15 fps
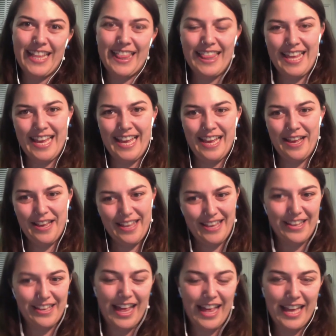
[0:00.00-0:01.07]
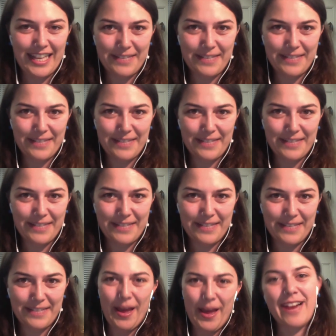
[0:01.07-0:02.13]
the Killy Darlings First Book Club
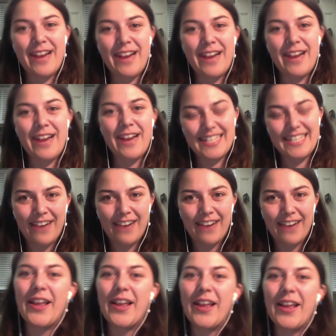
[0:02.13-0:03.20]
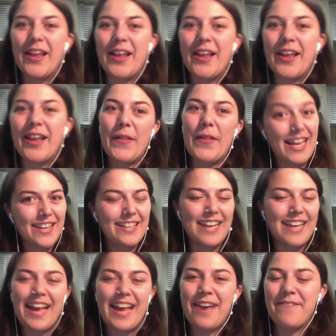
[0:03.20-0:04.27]
at Readings Carlton on the last
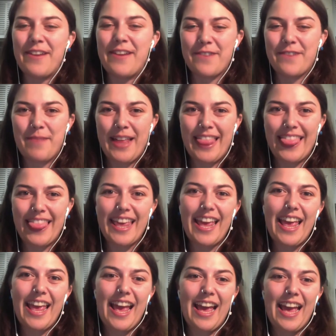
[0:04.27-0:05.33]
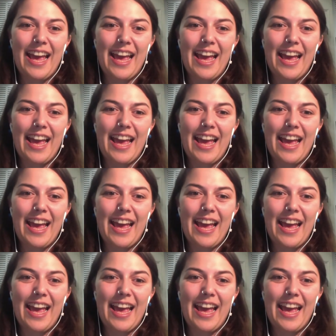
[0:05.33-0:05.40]
Thursday of every month. And